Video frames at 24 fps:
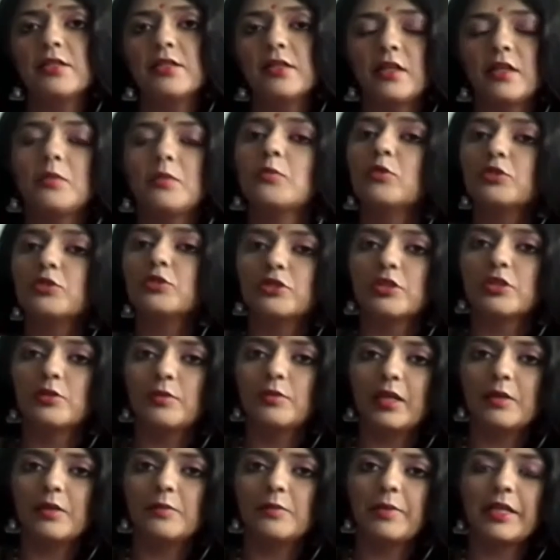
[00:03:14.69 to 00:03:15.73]
mental and
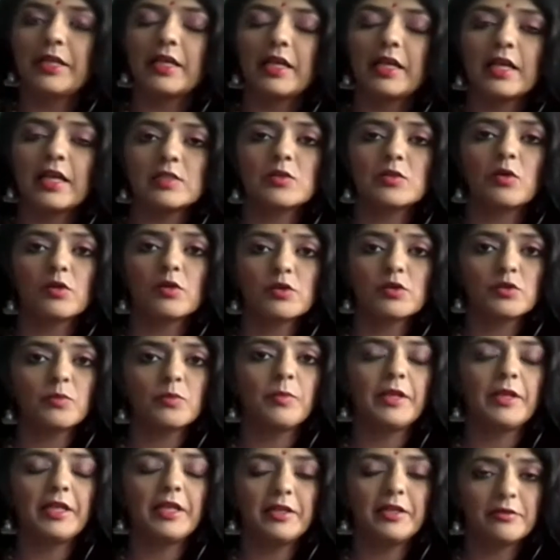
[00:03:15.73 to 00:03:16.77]
emotional well-being has
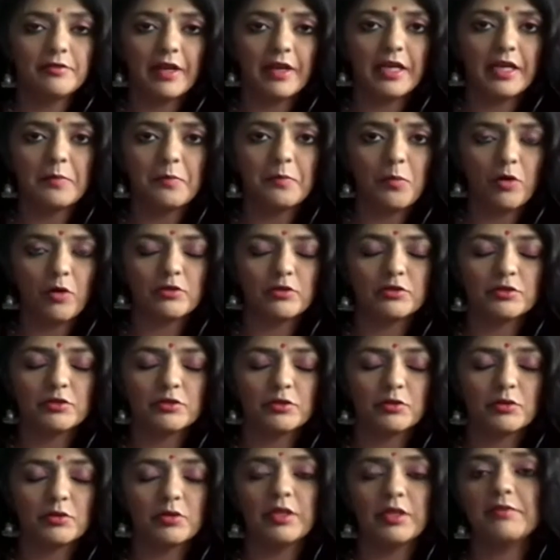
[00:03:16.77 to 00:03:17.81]
also played a very
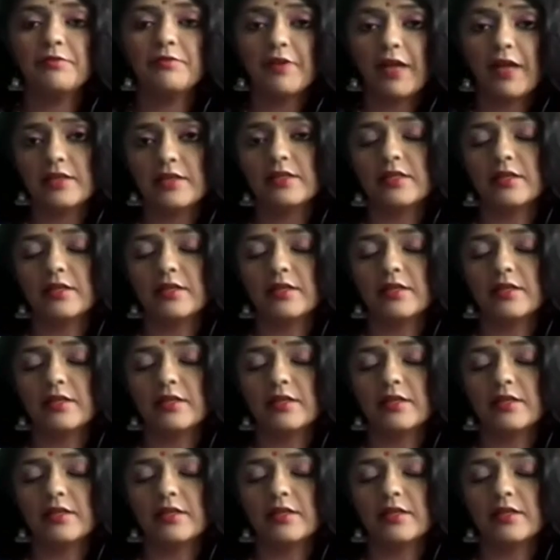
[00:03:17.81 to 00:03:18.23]
important role.